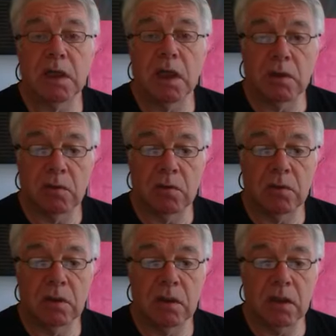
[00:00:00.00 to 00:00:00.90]
know,
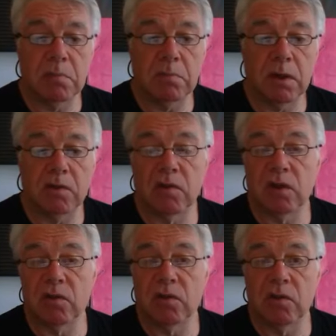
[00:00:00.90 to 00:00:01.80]
the bike
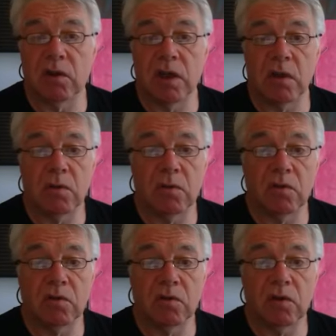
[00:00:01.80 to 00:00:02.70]
tests now
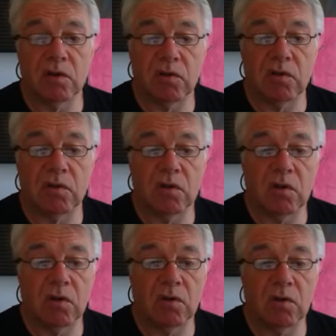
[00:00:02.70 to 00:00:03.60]
consists
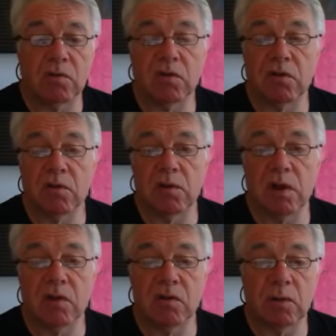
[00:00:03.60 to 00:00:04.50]
of
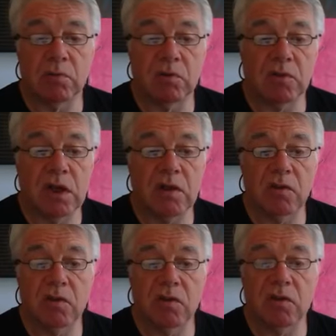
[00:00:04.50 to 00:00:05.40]
3 separate
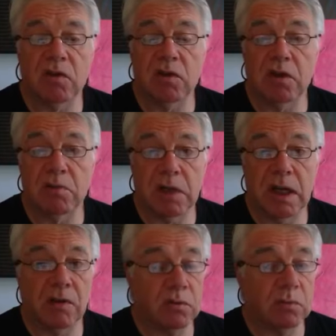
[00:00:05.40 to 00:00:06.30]
stages. There's the theory and
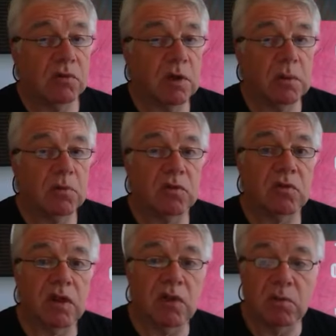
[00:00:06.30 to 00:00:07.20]
hazard perception
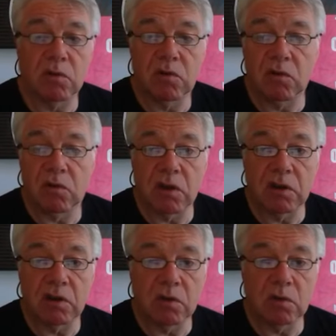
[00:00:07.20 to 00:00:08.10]
test, which is done
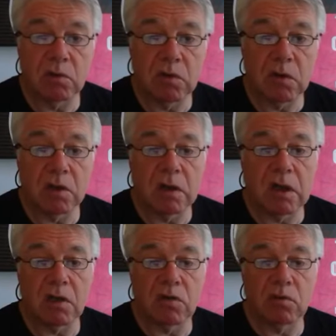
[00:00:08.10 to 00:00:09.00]
in a sort of a
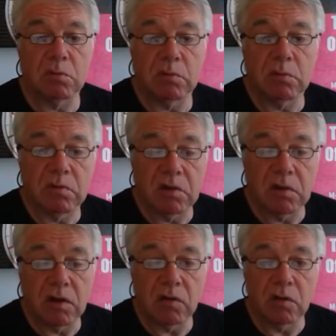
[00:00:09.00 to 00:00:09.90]
classroom,
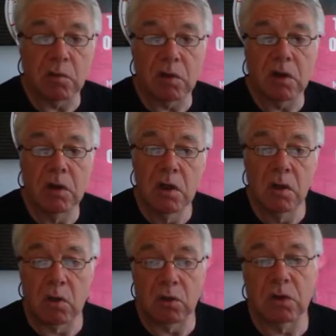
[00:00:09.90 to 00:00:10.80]
as it were,
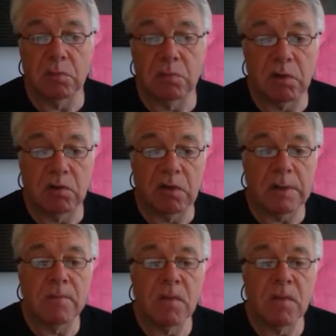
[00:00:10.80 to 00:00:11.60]
on a computer.